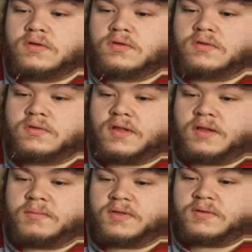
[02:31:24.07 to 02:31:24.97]
That
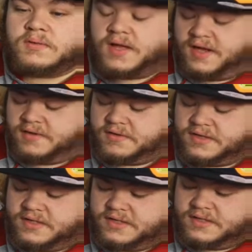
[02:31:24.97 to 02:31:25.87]
would be cool. I
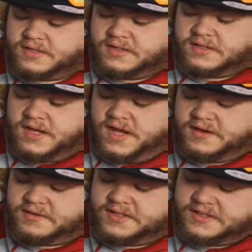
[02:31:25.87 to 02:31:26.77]
agree. I
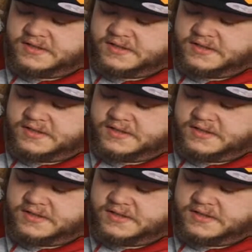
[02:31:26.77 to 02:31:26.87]
agree.